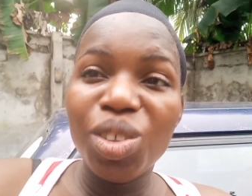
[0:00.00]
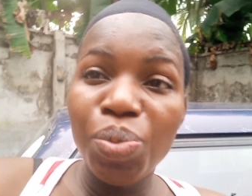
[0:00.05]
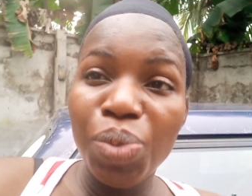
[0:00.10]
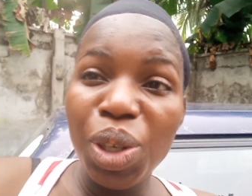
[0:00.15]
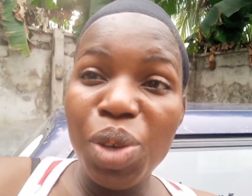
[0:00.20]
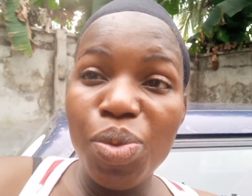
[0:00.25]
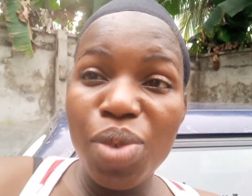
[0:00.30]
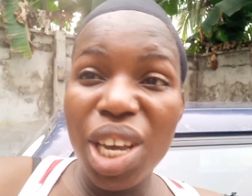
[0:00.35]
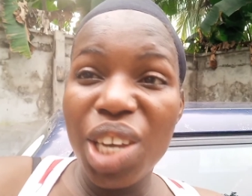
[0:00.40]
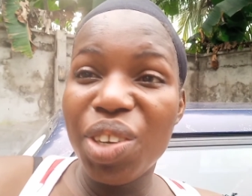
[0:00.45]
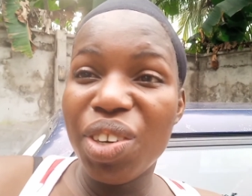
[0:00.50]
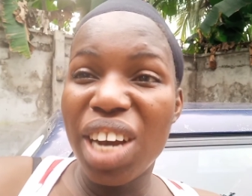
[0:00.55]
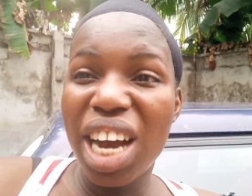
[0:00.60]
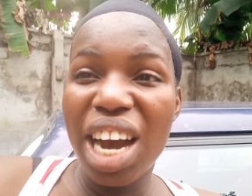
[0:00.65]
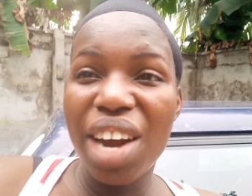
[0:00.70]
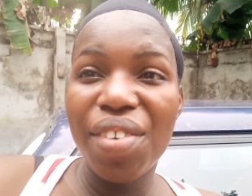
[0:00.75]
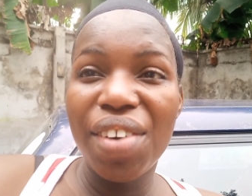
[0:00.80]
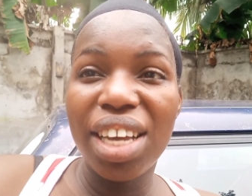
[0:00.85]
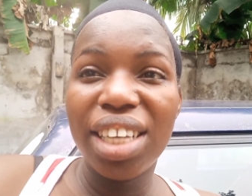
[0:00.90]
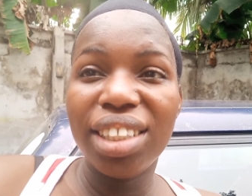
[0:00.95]
to be where you
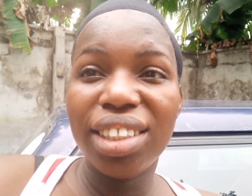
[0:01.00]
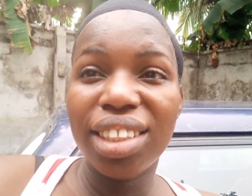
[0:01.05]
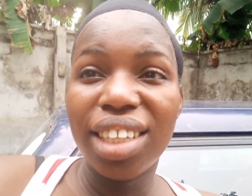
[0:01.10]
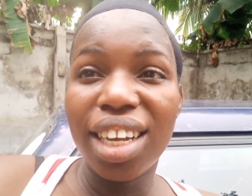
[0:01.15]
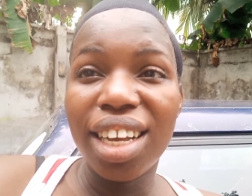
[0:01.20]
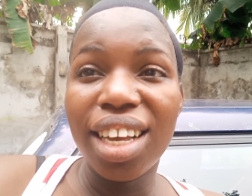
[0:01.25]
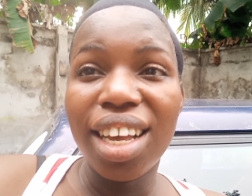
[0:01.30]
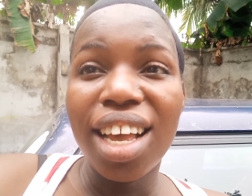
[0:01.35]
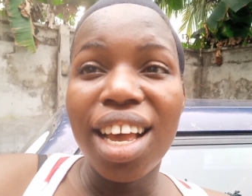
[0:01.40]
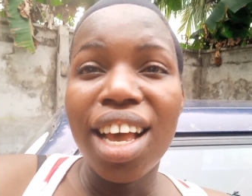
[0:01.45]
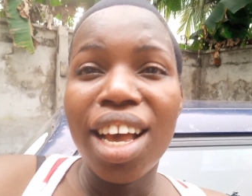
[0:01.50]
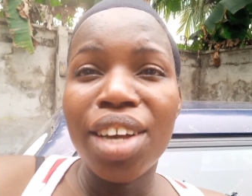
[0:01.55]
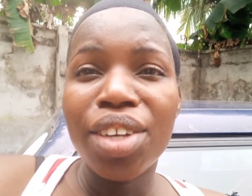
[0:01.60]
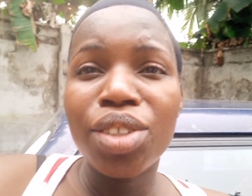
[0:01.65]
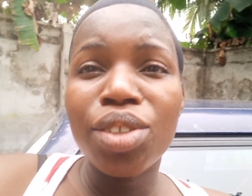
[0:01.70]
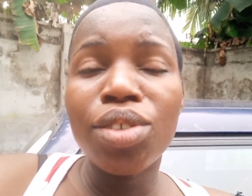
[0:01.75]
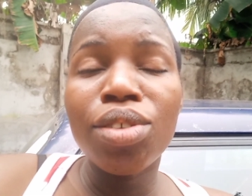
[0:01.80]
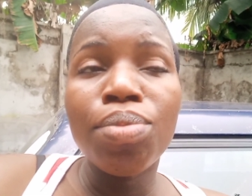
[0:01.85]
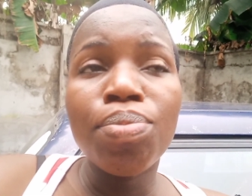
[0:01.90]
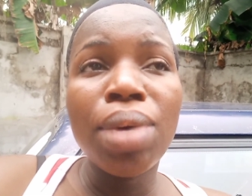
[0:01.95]
are right now.
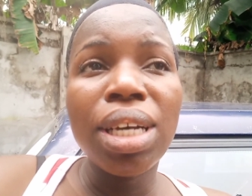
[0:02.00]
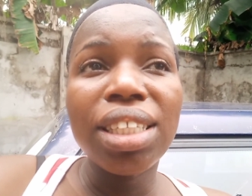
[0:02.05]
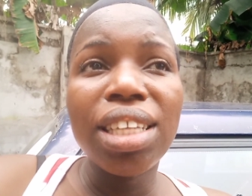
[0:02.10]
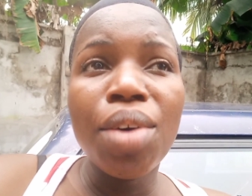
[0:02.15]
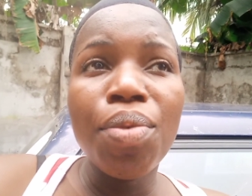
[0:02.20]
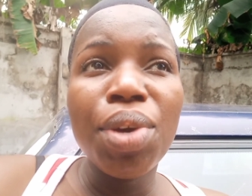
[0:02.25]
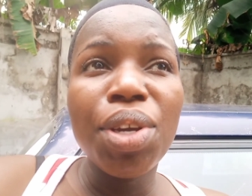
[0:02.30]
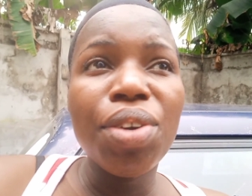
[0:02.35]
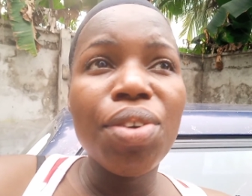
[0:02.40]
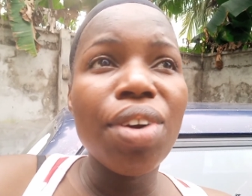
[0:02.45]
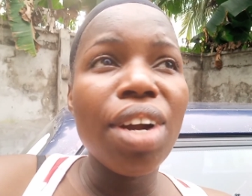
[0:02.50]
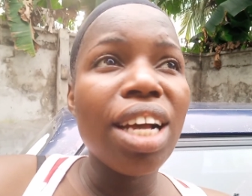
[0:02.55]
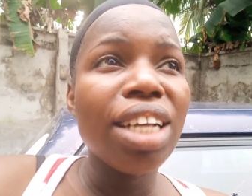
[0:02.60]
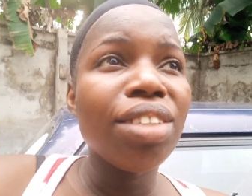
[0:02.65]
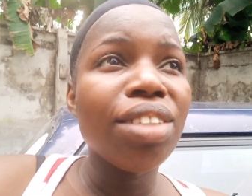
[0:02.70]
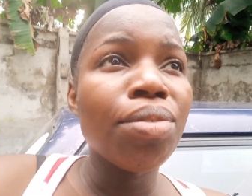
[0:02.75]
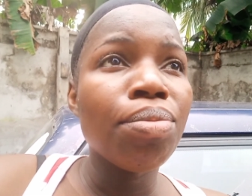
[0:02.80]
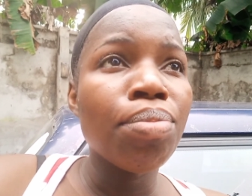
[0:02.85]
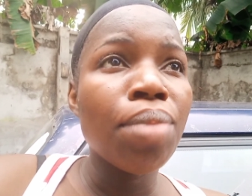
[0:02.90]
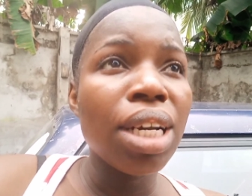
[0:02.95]
So no matter where you are,
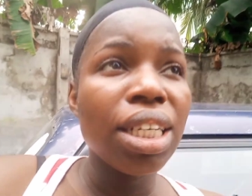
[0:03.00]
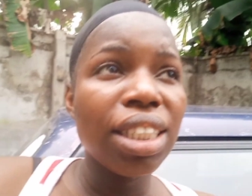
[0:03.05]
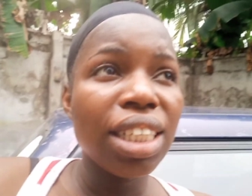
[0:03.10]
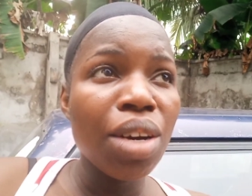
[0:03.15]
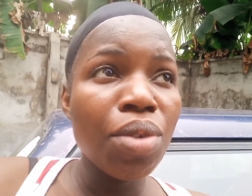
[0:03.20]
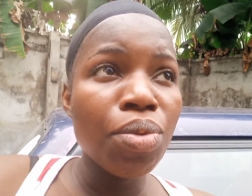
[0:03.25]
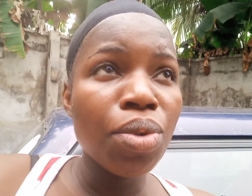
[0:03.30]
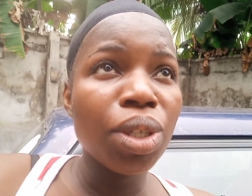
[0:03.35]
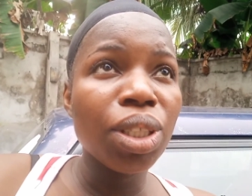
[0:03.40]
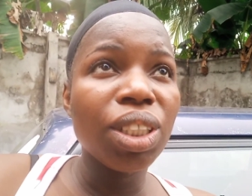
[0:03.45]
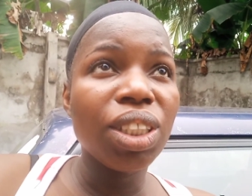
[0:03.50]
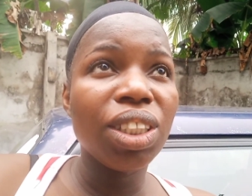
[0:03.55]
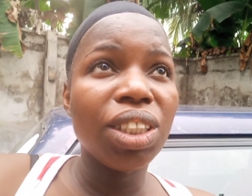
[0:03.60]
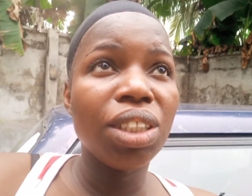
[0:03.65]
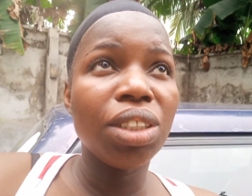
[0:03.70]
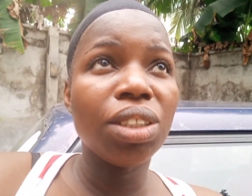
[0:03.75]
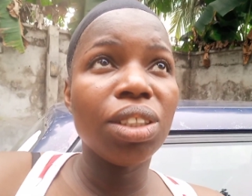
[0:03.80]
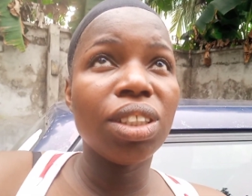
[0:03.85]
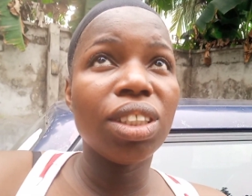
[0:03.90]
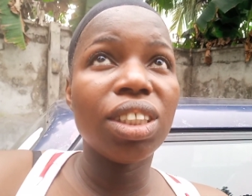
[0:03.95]
no matter what
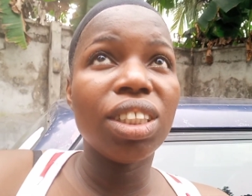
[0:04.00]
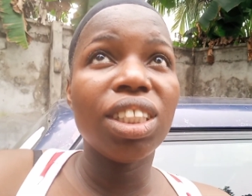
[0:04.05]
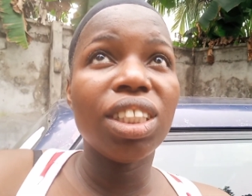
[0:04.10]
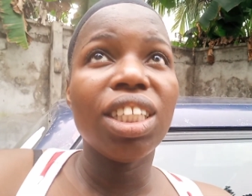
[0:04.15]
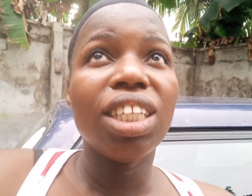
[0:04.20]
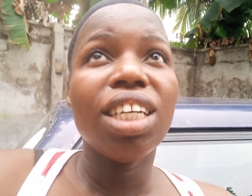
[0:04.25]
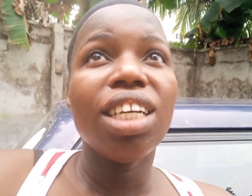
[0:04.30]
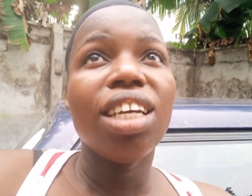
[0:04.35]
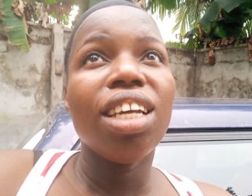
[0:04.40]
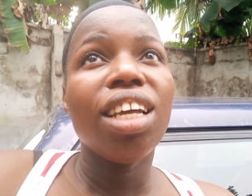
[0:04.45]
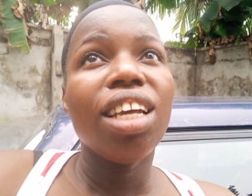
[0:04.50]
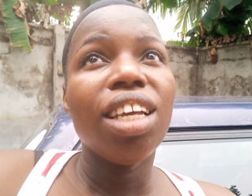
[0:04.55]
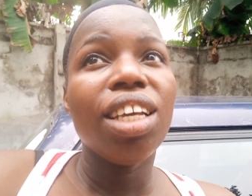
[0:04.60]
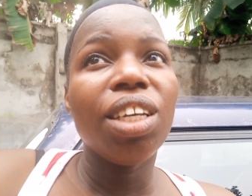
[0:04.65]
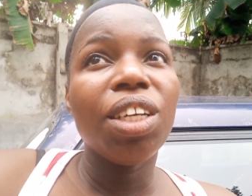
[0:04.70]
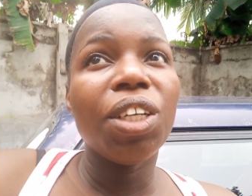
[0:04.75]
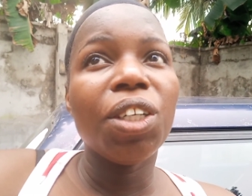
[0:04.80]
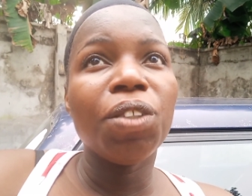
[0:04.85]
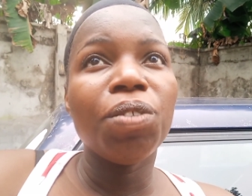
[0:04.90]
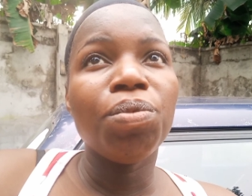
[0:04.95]
you
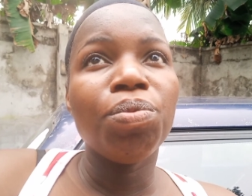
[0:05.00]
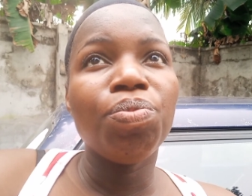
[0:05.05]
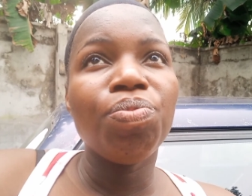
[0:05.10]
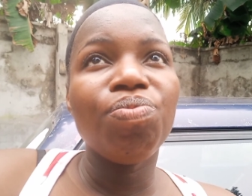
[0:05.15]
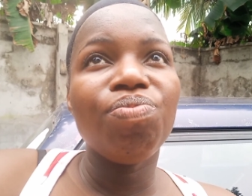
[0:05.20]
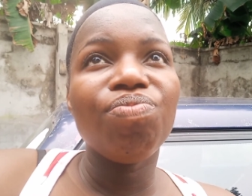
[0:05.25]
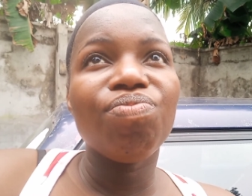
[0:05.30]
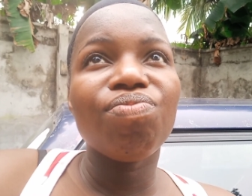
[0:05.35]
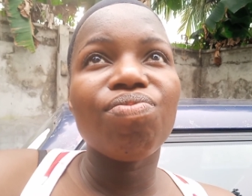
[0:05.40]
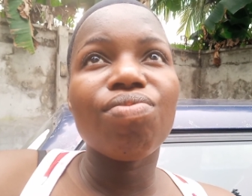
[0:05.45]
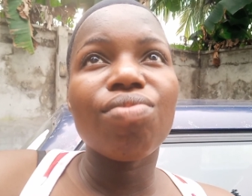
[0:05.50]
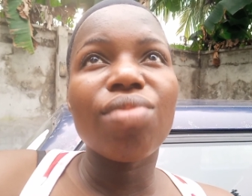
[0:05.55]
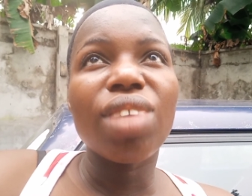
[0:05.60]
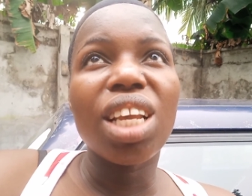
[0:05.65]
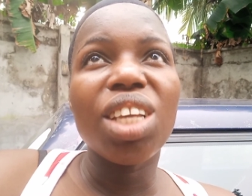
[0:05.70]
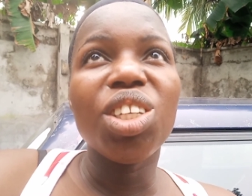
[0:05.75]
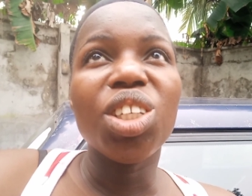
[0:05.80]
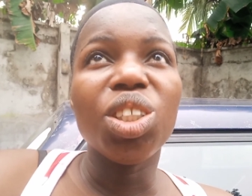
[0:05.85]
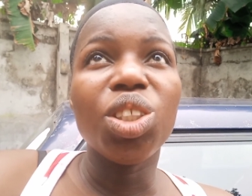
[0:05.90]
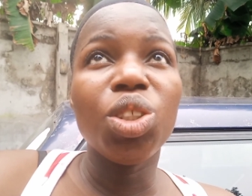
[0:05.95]
um,
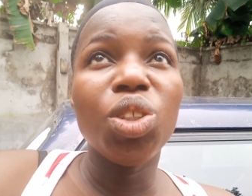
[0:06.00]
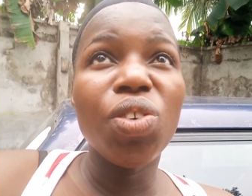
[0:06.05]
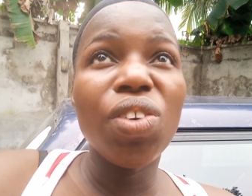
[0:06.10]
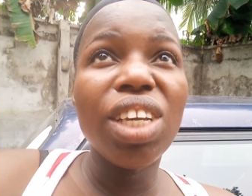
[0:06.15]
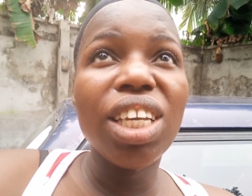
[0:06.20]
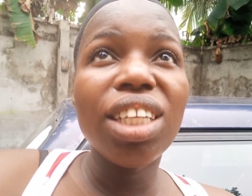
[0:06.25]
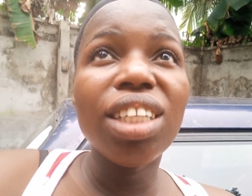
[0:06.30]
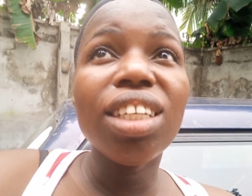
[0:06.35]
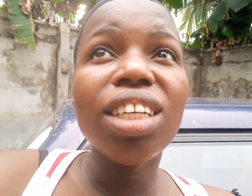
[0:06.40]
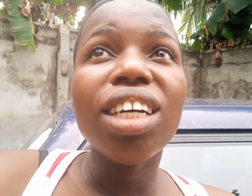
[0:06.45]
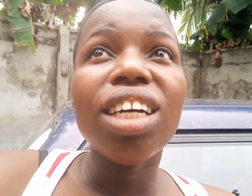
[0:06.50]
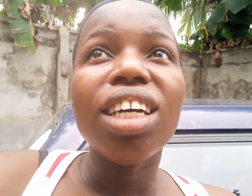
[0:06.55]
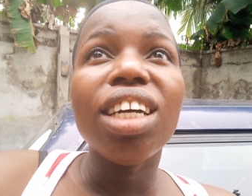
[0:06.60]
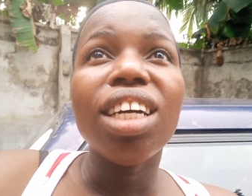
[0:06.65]
you're doing,